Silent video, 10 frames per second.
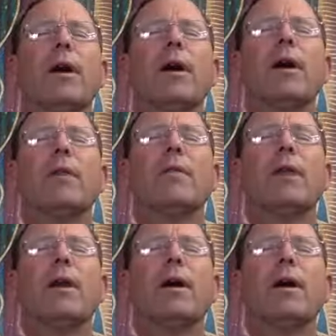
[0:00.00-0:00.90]
of
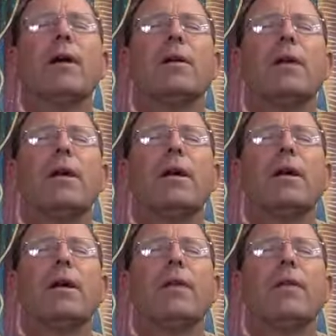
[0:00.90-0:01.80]
the
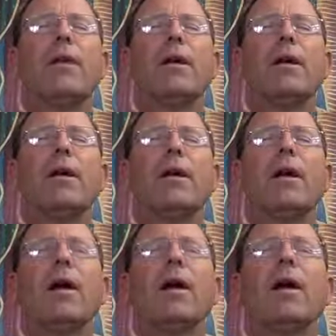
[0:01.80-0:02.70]
living
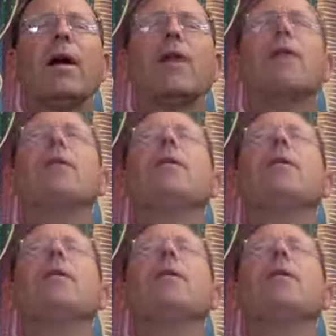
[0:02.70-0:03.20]
God,